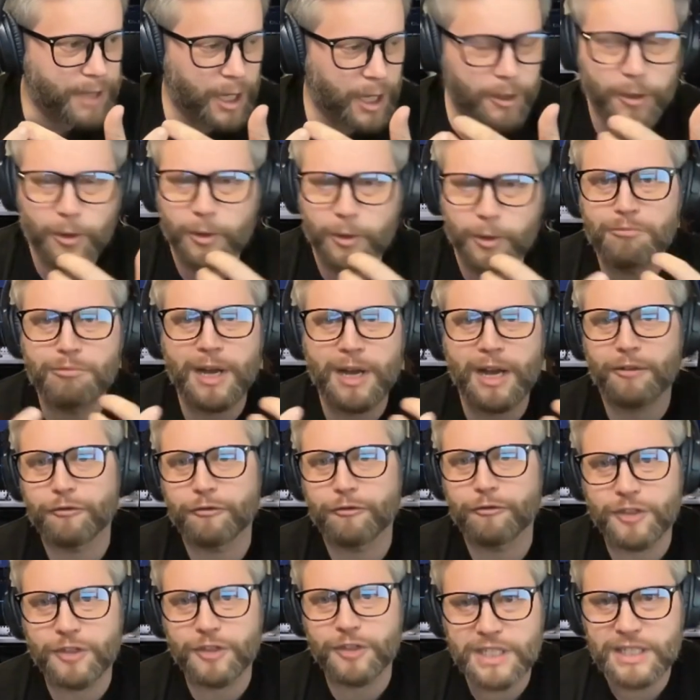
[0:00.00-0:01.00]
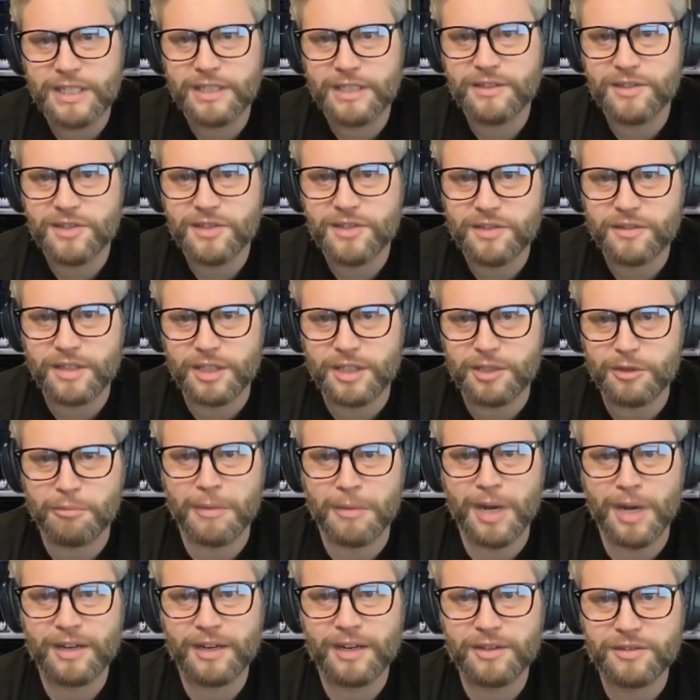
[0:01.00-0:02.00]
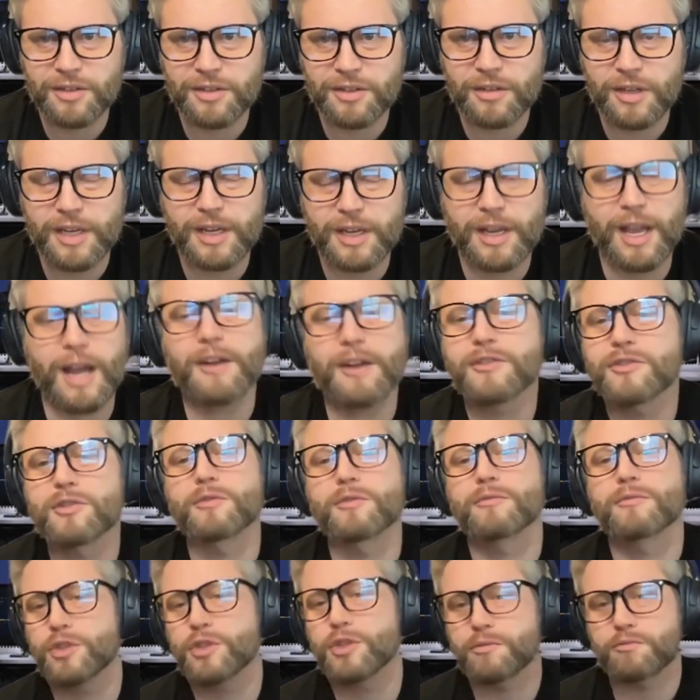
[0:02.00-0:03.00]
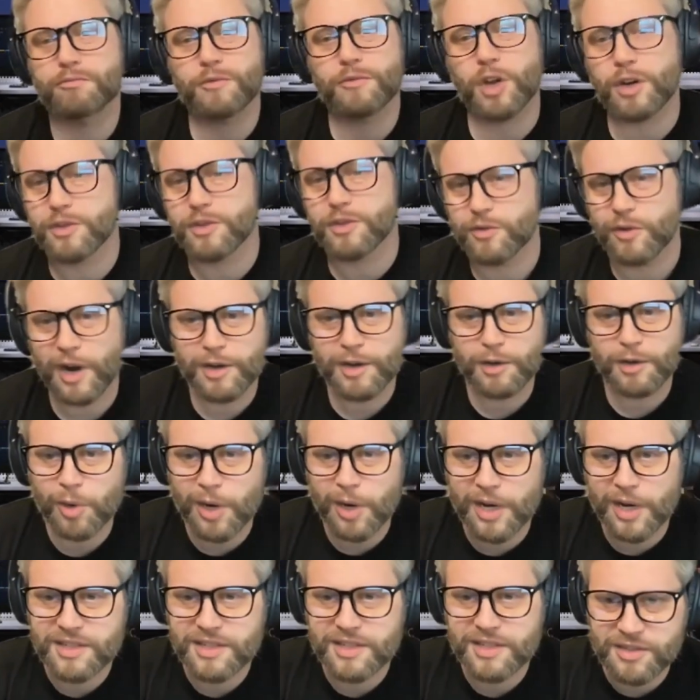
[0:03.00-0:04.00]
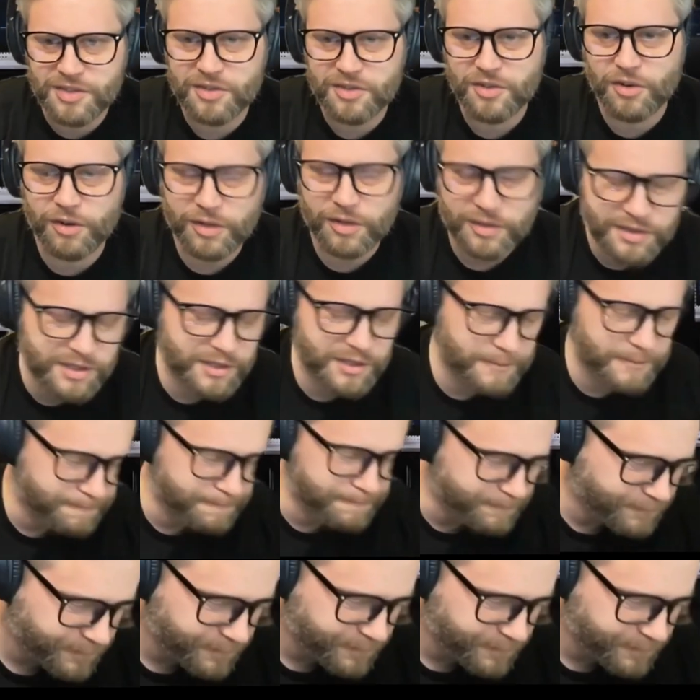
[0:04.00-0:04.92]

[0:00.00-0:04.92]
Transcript: i don't know inbound feeds that you monitor like how does you just talk us through how your process starts